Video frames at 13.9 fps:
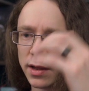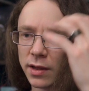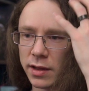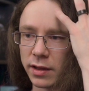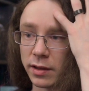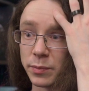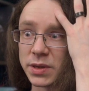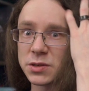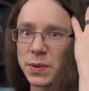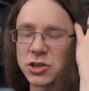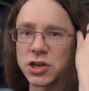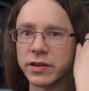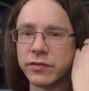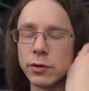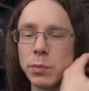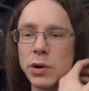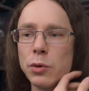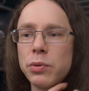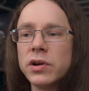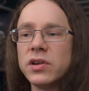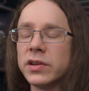especially if you're
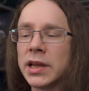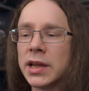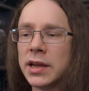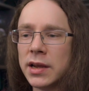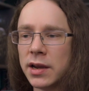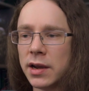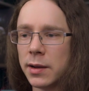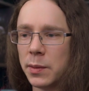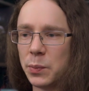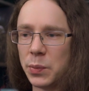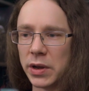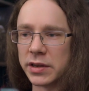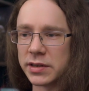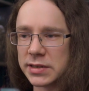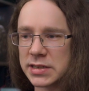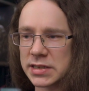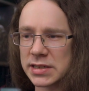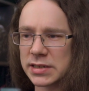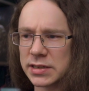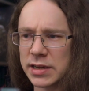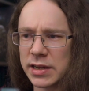blueprinting. But
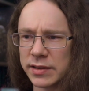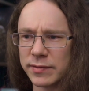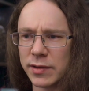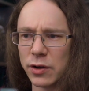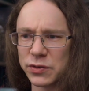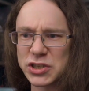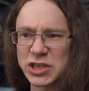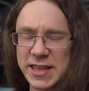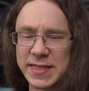obviously,